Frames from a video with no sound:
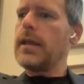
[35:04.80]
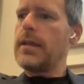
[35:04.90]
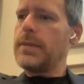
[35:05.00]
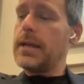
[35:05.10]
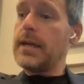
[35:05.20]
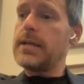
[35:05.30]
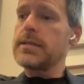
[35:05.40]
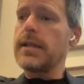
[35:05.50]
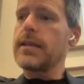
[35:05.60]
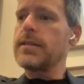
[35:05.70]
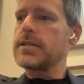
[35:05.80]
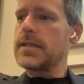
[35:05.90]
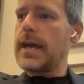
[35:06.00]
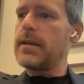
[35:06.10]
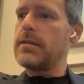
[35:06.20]
APIs like the
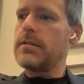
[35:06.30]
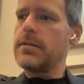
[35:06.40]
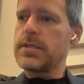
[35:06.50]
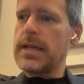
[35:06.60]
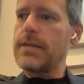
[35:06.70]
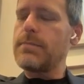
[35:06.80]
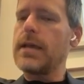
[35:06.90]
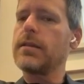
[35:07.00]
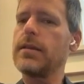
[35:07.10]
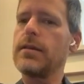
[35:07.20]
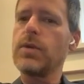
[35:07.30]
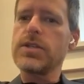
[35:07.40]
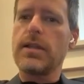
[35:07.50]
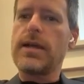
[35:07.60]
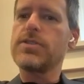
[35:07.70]
set method,
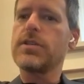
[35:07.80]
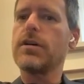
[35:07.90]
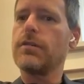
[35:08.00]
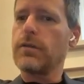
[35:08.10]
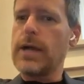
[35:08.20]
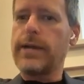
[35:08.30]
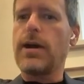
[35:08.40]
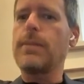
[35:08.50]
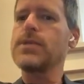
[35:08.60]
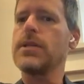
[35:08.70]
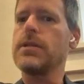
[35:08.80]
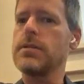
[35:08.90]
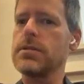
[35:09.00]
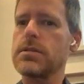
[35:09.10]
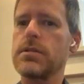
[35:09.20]
which allows you to override
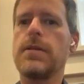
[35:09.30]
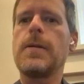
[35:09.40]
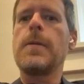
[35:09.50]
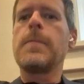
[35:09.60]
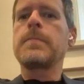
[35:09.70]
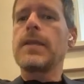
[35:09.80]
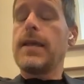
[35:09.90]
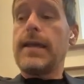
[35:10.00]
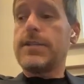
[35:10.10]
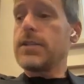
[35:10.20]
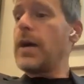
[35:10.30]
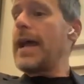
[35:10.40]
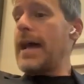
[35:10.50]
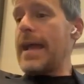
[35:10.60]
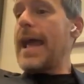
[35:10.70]
options. And so
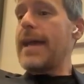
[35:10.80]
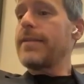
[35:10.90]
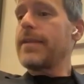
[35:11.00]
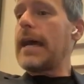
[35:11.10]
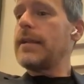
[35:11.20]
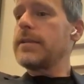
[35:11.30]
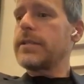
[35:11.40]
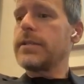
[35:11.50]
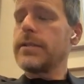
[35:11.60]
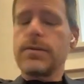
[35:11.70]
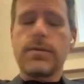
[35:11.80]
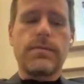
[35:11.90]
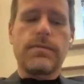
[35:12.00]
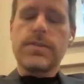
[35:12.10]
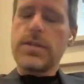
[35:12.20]
I added that
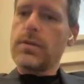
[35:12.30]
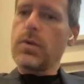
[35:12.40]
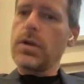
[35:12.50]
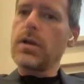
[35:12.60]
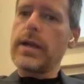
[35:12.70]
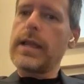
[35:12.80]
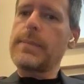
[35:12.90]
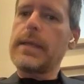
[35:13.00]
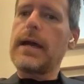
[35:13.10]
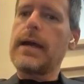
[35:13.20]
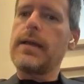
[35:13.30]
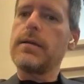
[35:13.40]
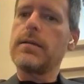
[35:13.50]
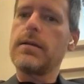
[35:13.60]
to the worker API,